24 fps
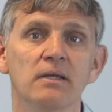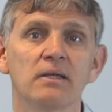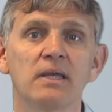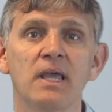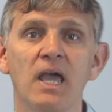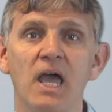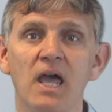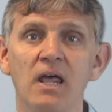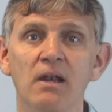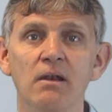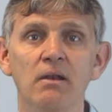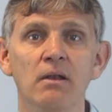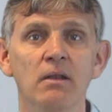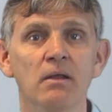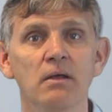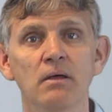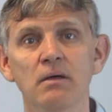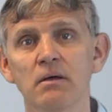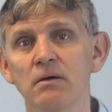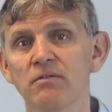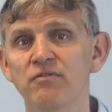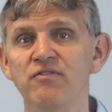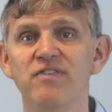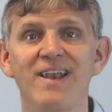can
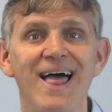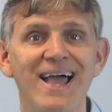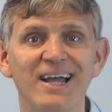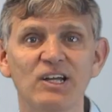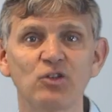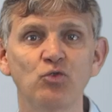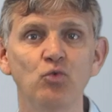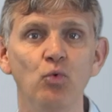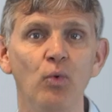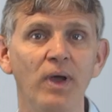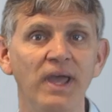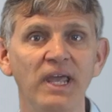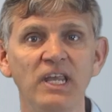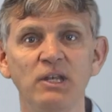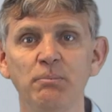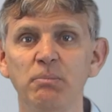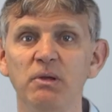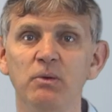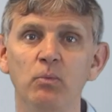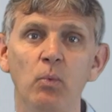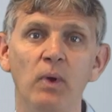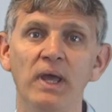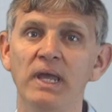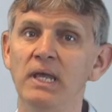fluctuate
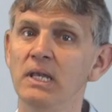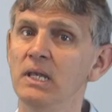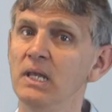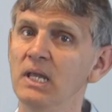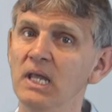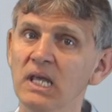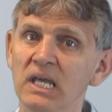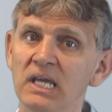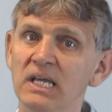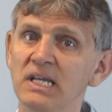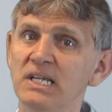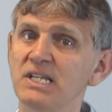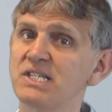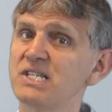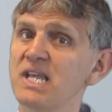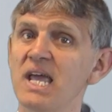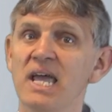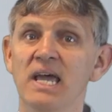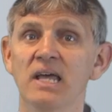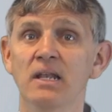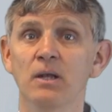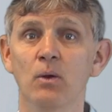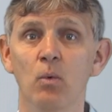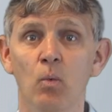between X
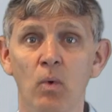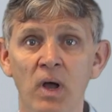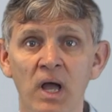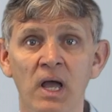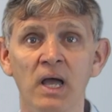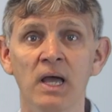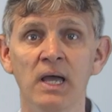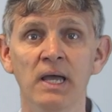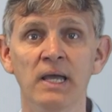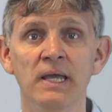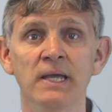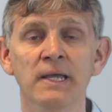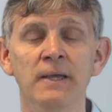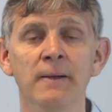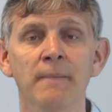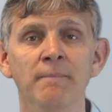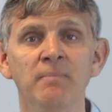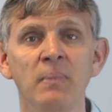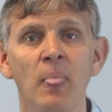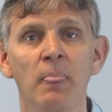and Y.